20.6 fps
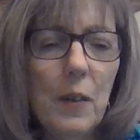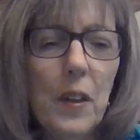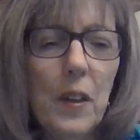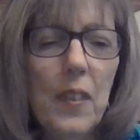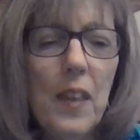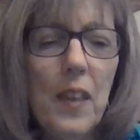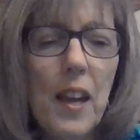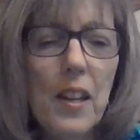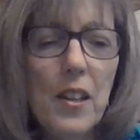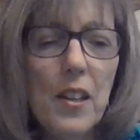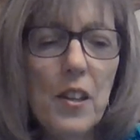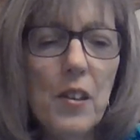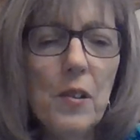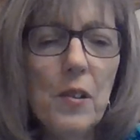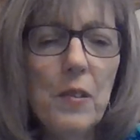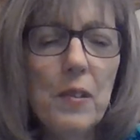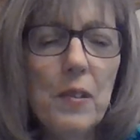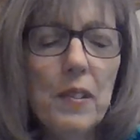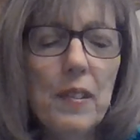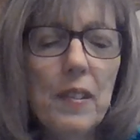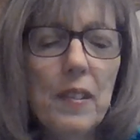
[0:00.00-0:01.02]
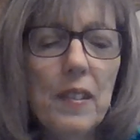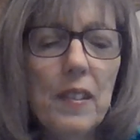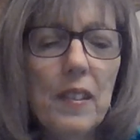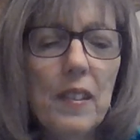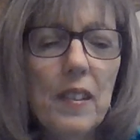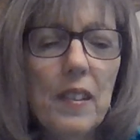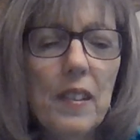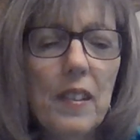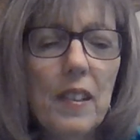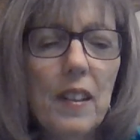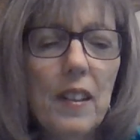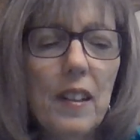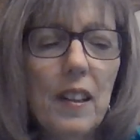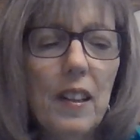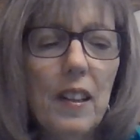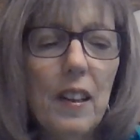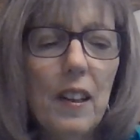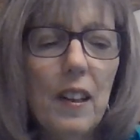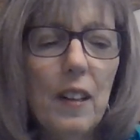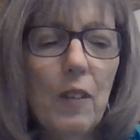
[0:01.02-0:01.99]
We thank you
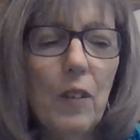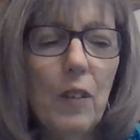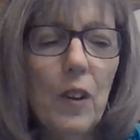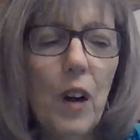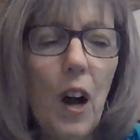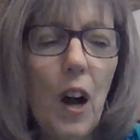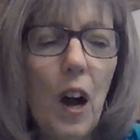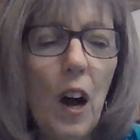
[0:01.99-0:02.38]
for